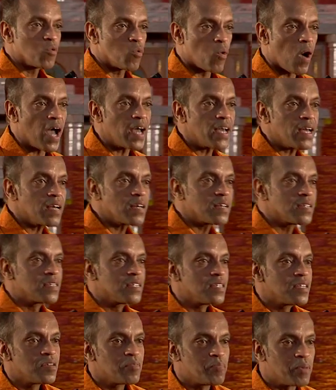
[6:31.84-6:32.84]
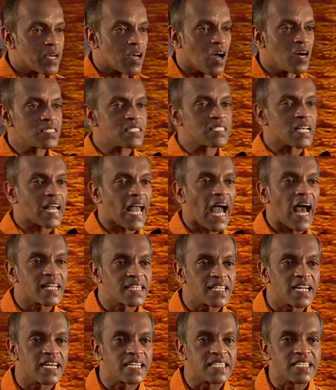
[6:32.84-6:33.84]
Why? Because the
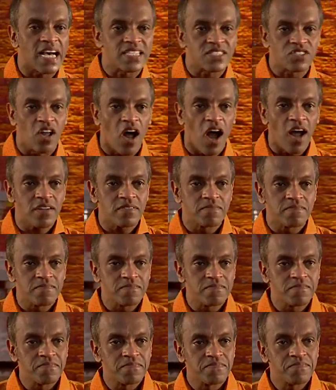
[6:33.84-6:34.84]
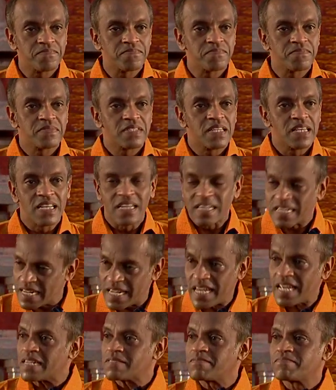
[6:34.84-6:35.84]
Catholic does not
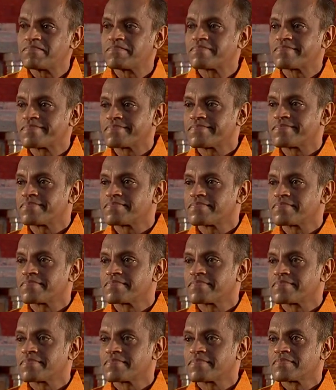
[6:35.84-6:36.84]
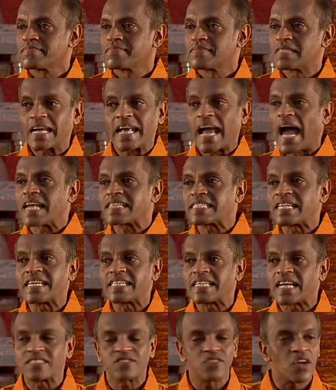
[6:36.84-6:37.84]
read. The Catholic
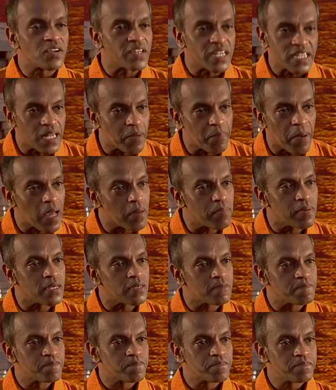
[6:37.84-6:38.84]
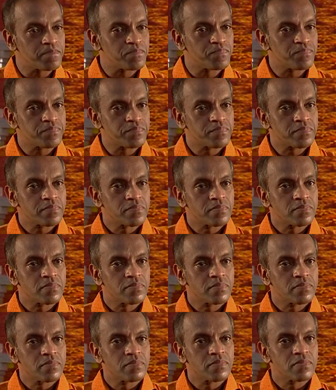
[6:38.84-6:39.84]
does not read the Bible.
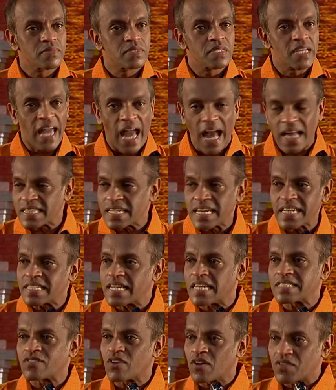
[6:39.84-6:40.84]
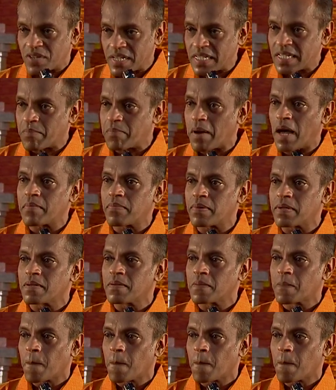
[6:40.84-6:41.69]
Catholic does not read the Bible.